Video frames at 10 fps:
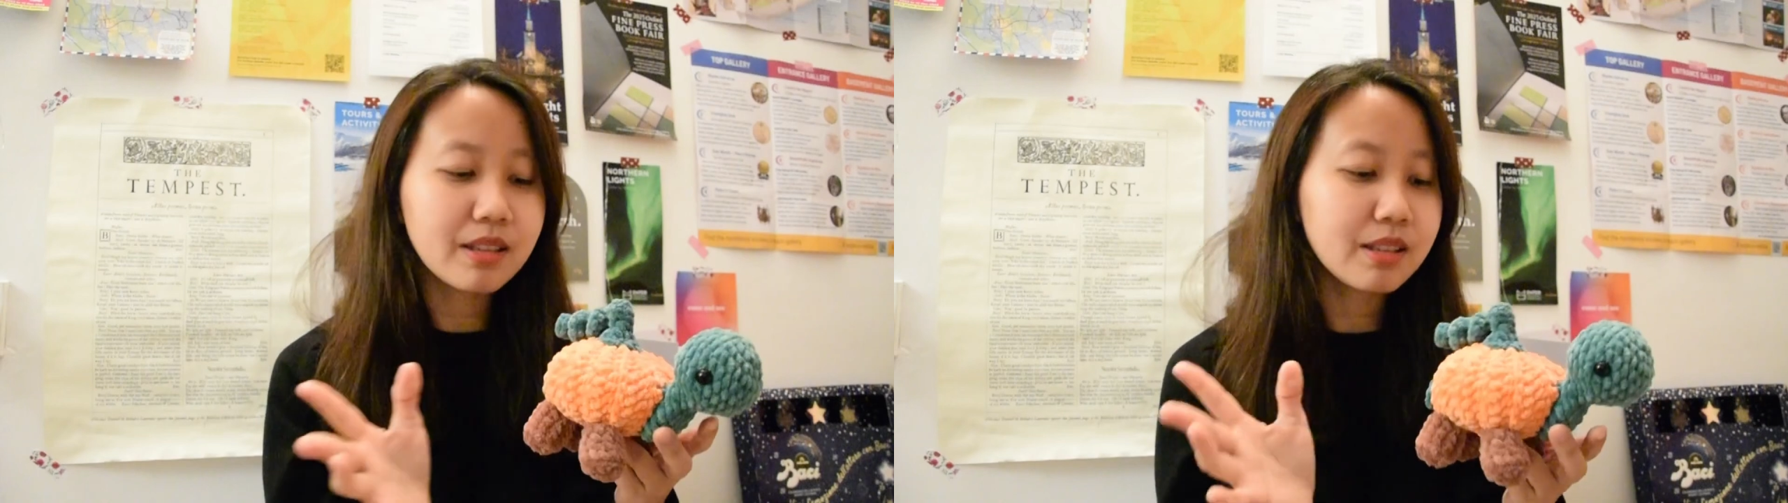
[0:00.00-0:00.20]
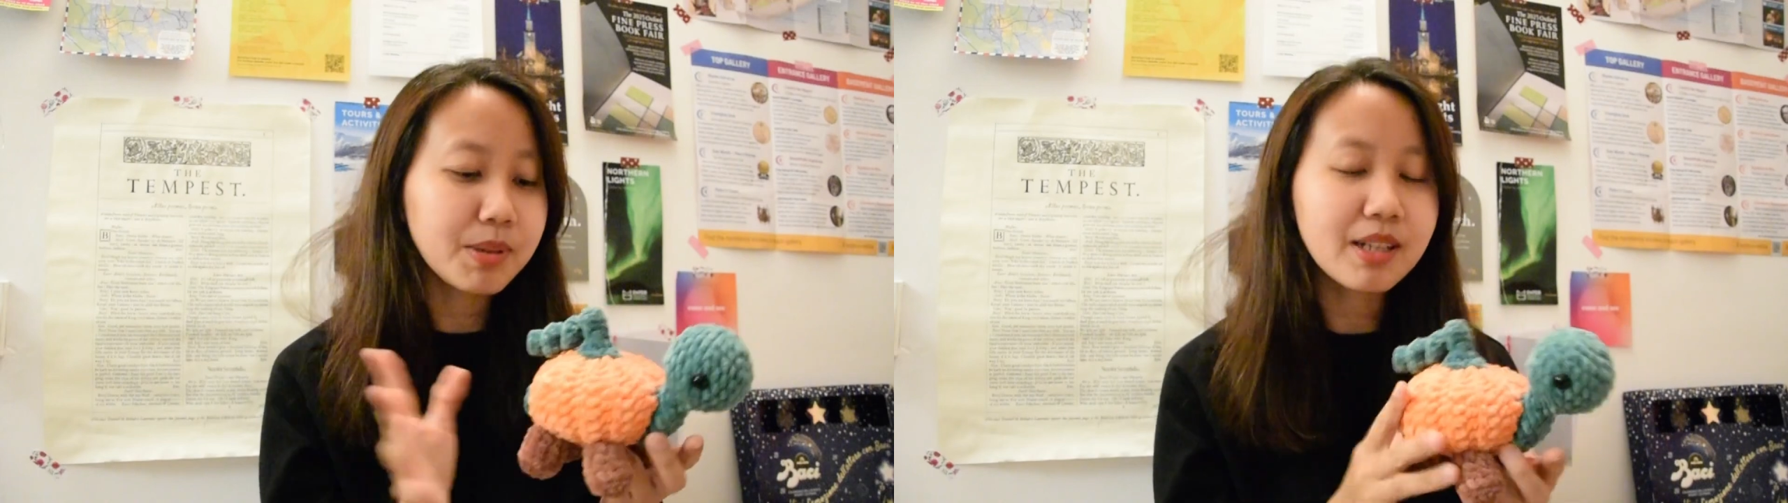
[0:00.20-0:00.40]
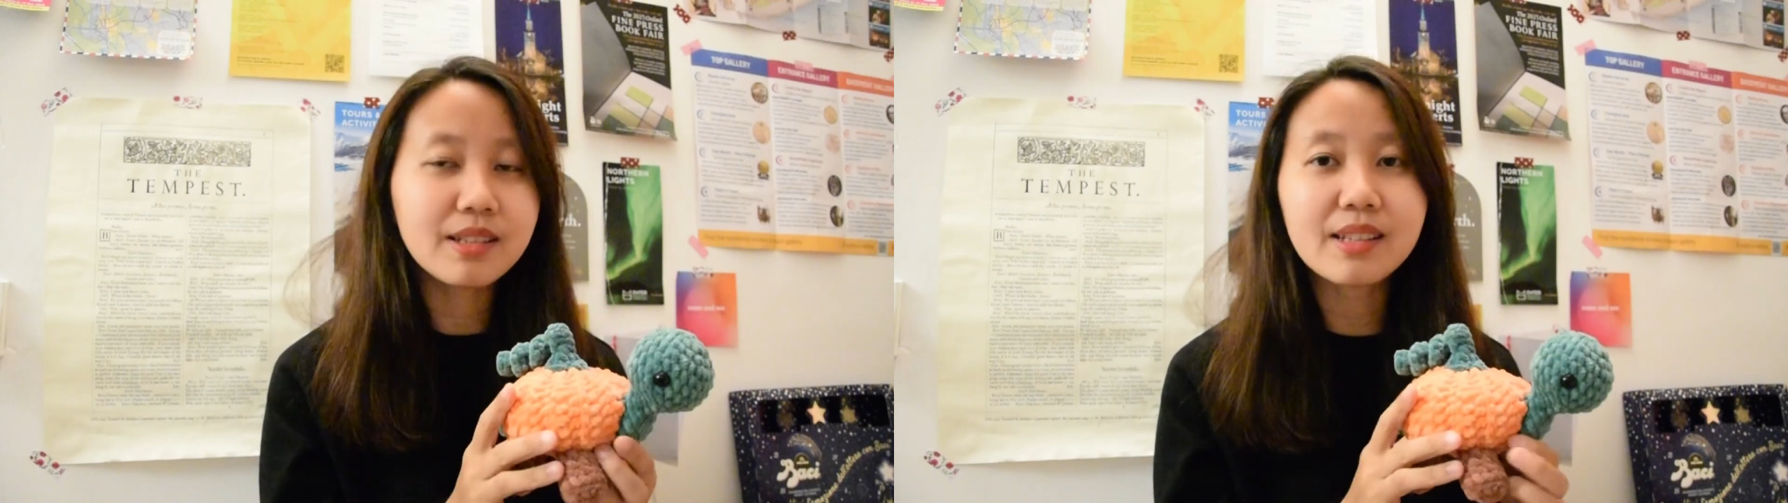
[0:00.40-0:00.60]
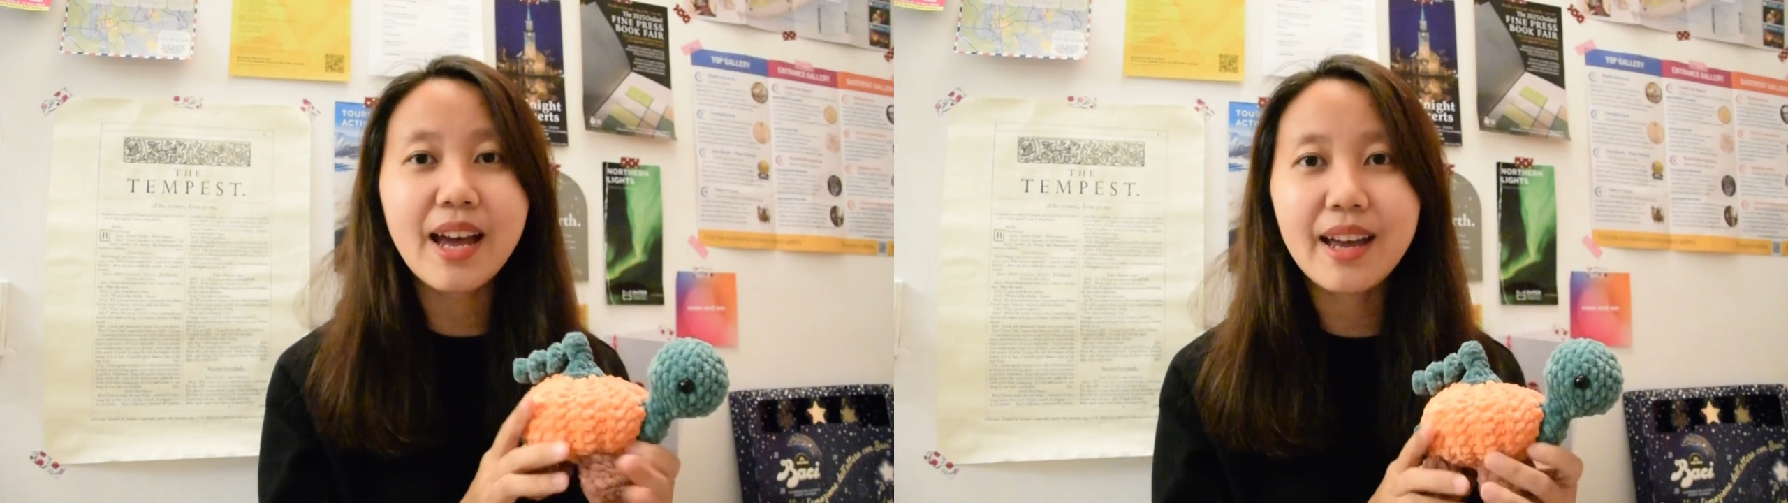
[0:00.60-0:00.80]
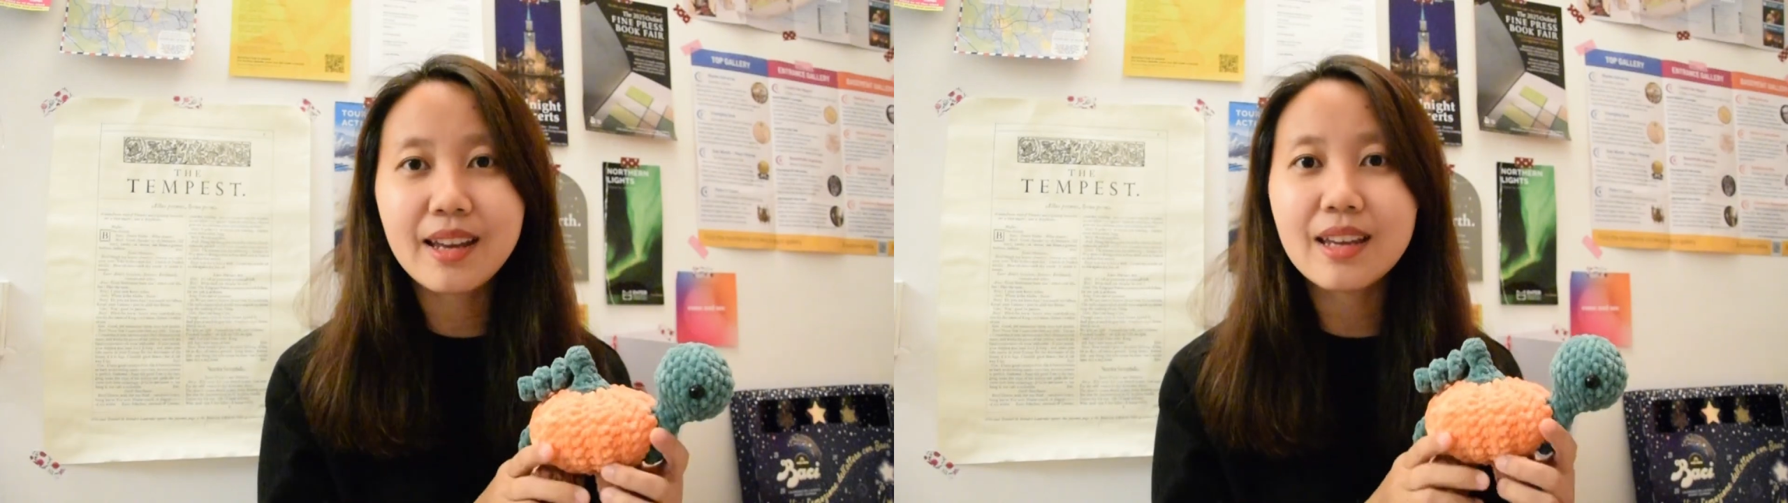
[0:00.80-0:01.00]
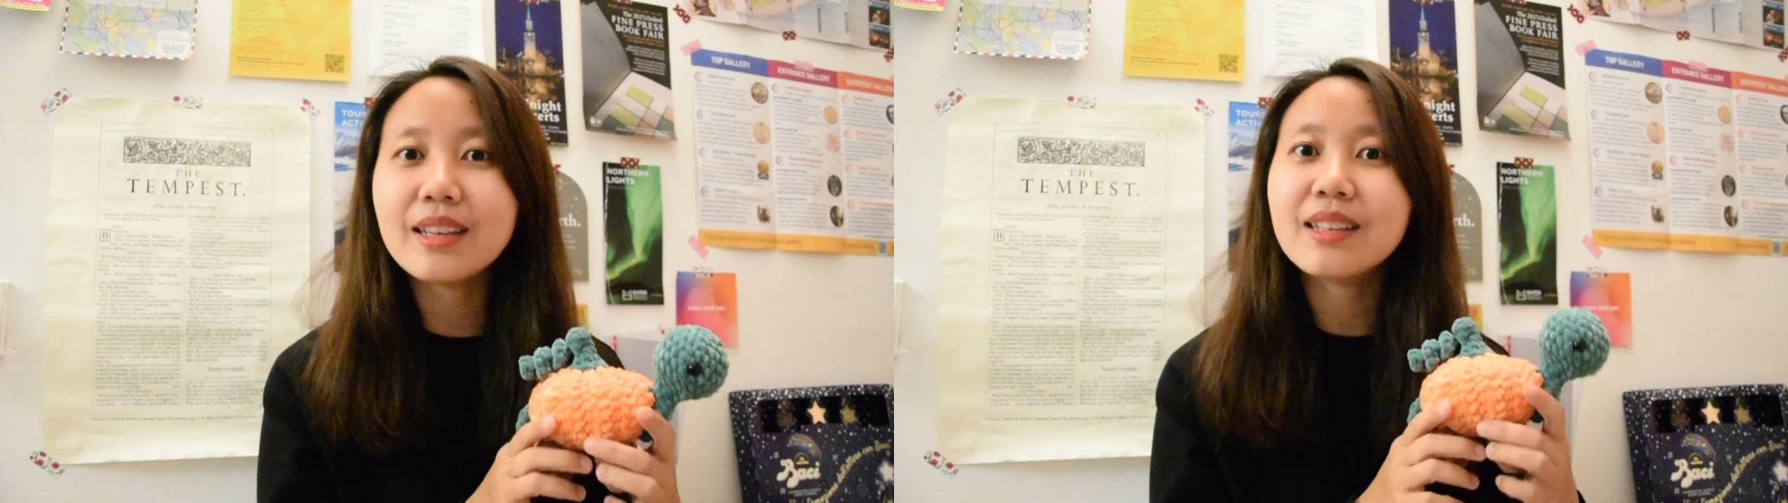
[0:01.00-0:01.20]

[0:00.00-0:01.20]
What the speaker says: It's because I